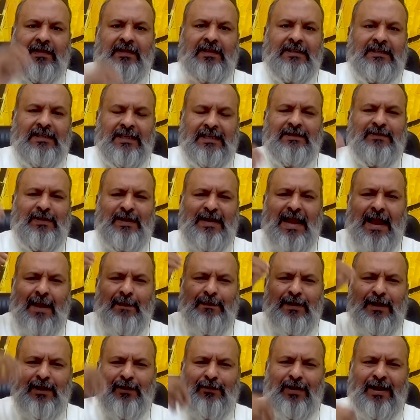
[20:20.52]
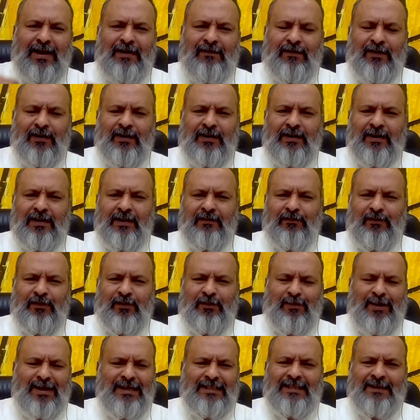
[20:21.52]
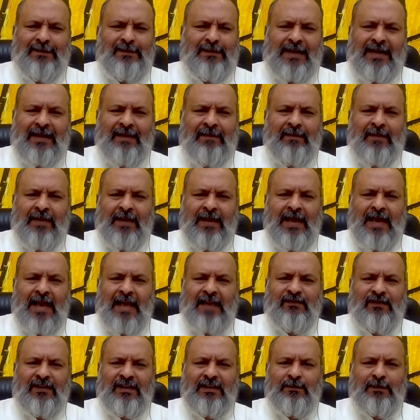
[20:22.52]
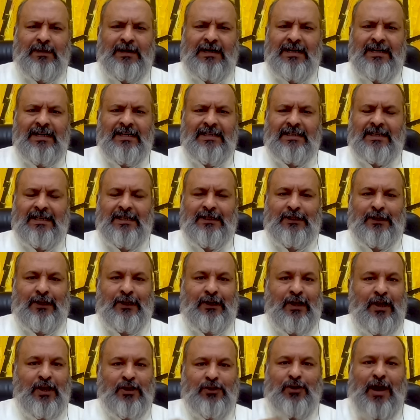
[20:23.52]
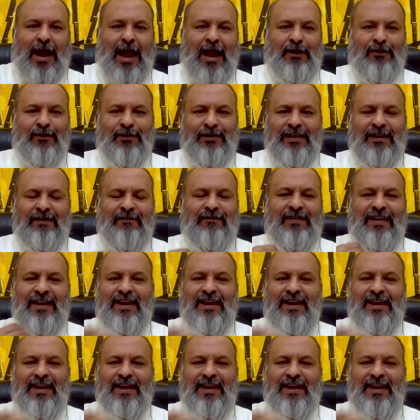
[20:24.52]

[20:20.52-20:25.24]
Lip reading: this has been happening quite for quite some time as far as Britain is concerned. So I don't think